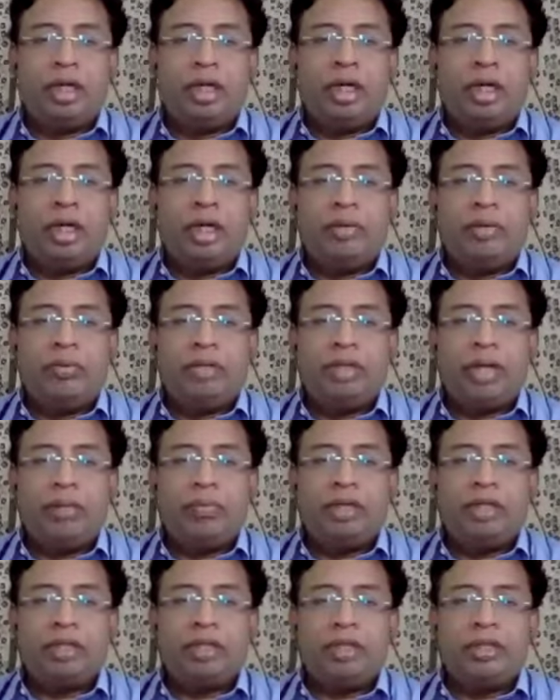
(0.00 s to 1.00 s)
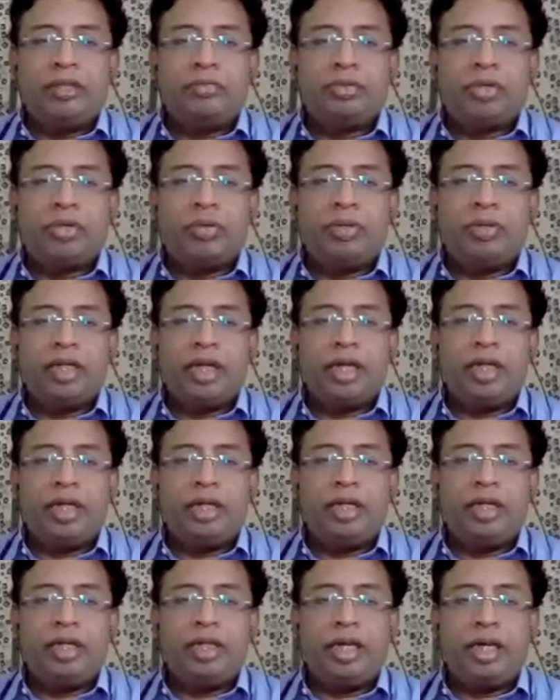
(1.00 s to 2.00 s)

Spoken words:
And with the emergence of COVID-19,